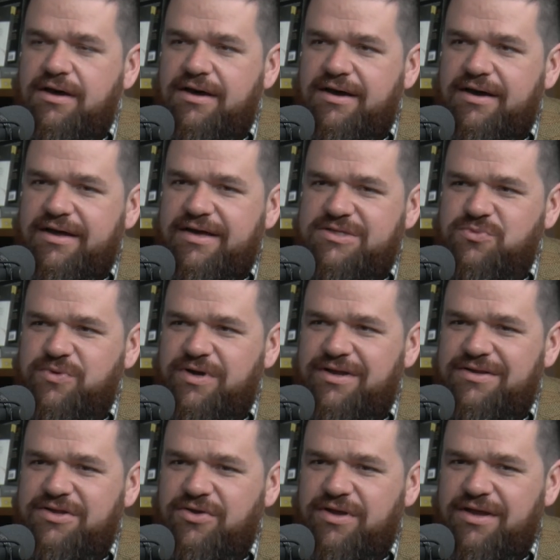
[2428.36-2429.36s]
uh, is
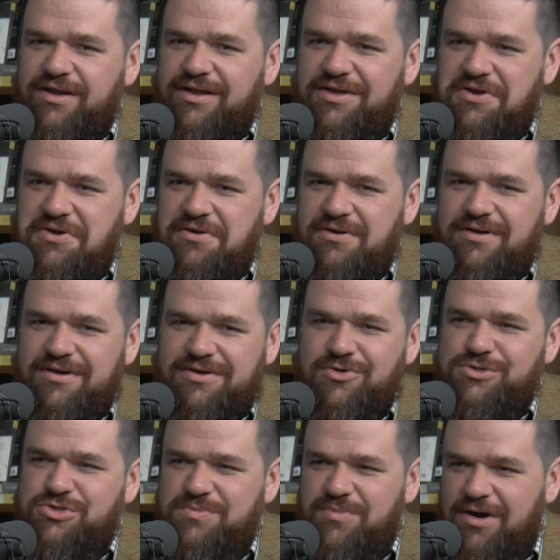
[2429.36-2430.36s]
when you're getting your
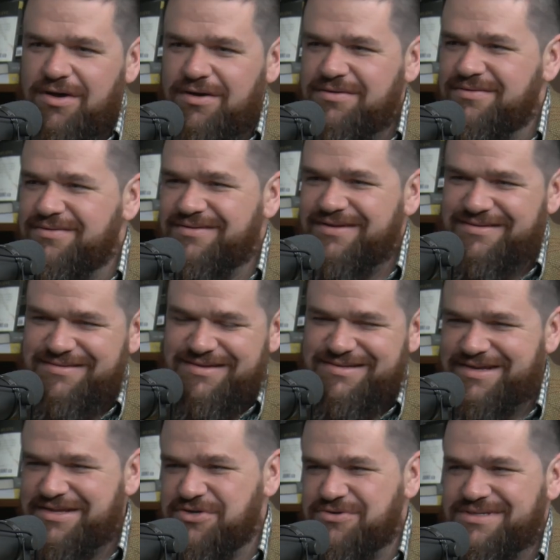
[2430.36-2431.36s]
accoutrement uh,
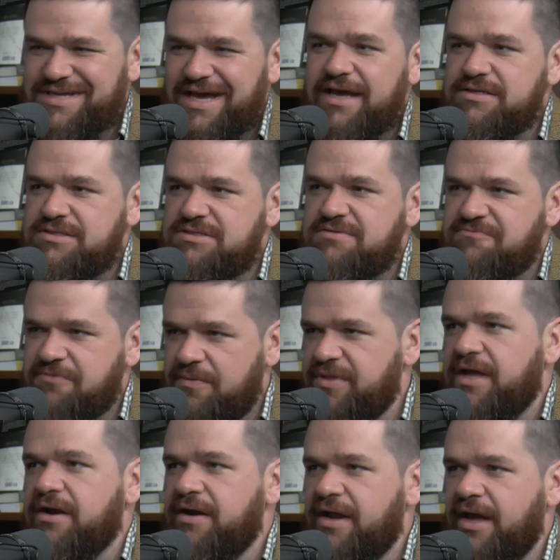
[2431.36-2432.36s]
and your tastes
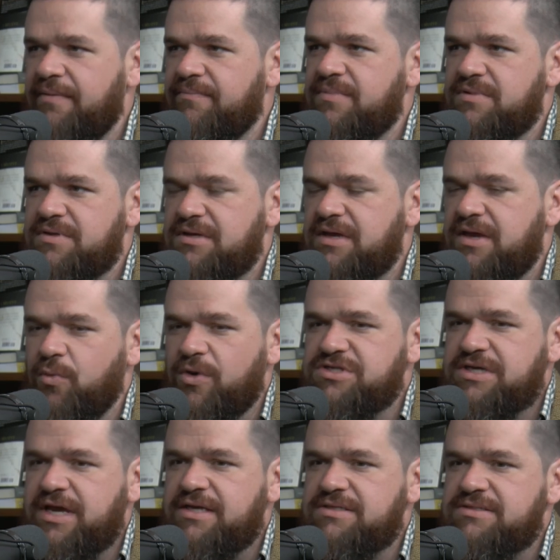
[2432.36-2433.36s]
from the internet. Yeah. In
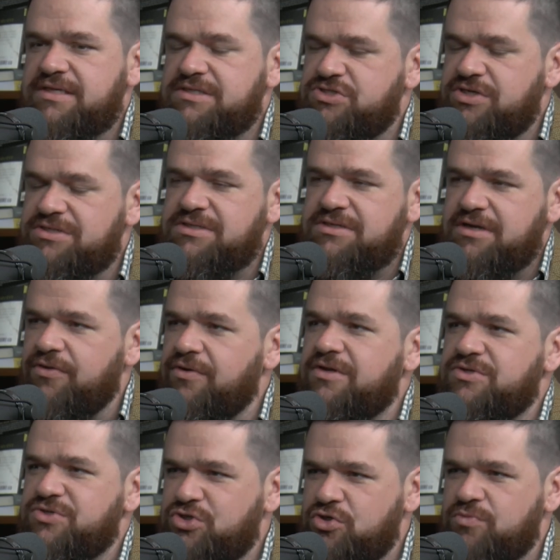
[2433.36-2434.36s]
which case, it's just another
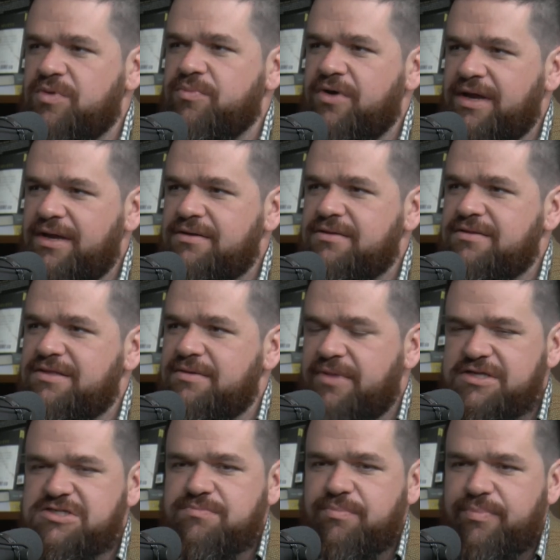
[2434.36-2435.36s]
consumer brand. Yeah. The
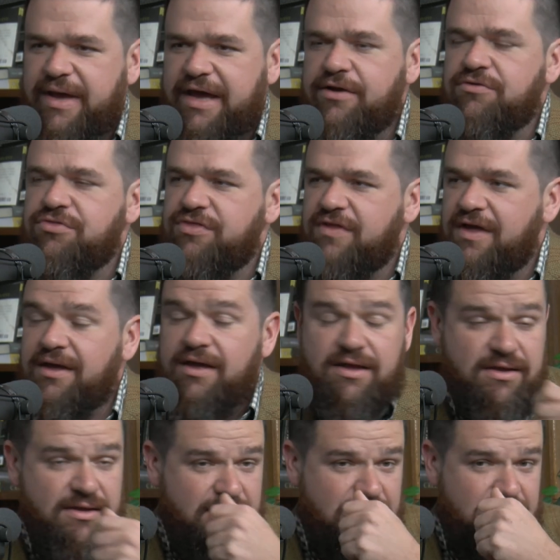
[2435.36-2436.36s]
much better
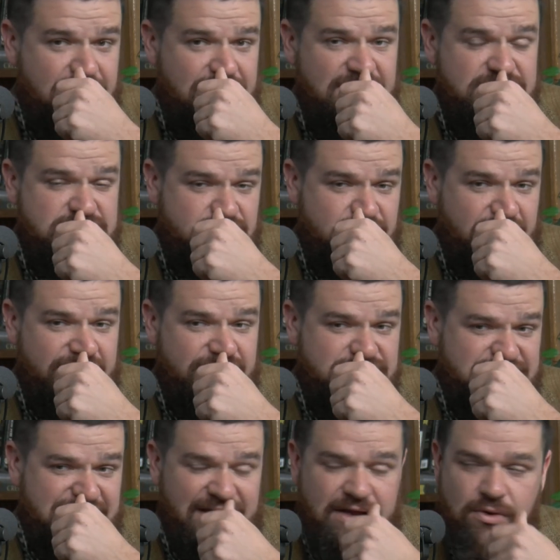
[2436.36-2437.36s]
thing is to
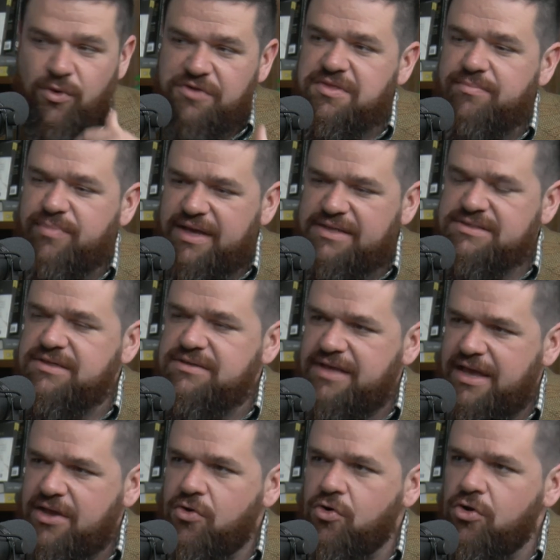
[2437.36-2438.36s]
understand what the basic
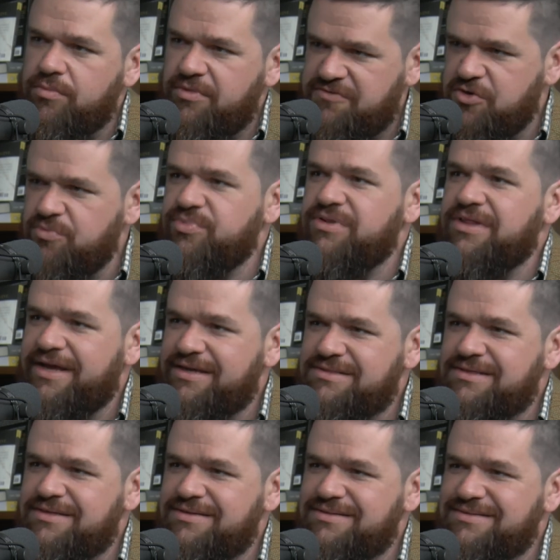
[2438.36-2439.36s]
decorum of your
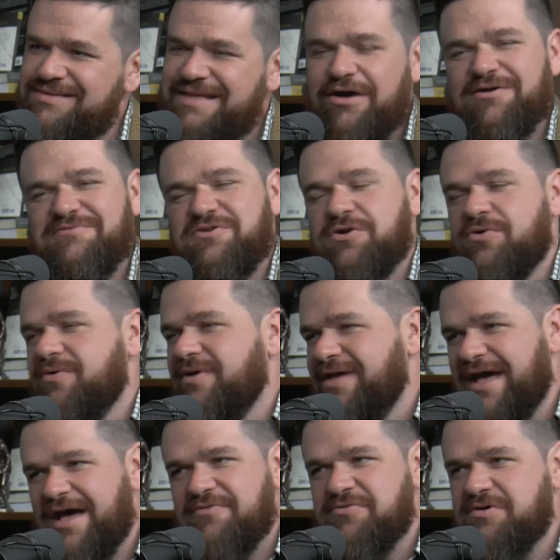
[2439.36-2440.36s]
place is. Now, if you
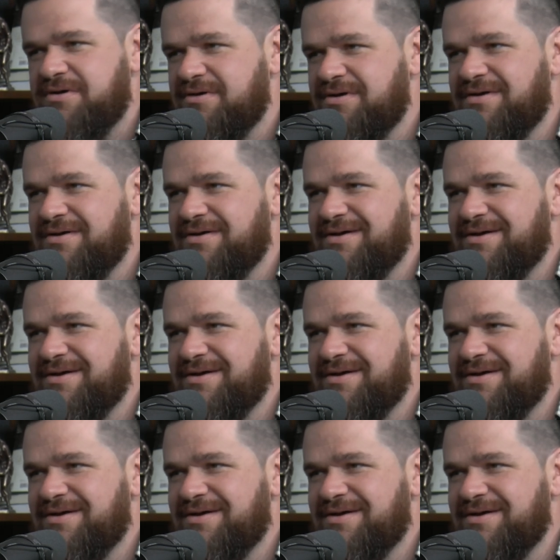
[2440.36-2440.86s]
don't have a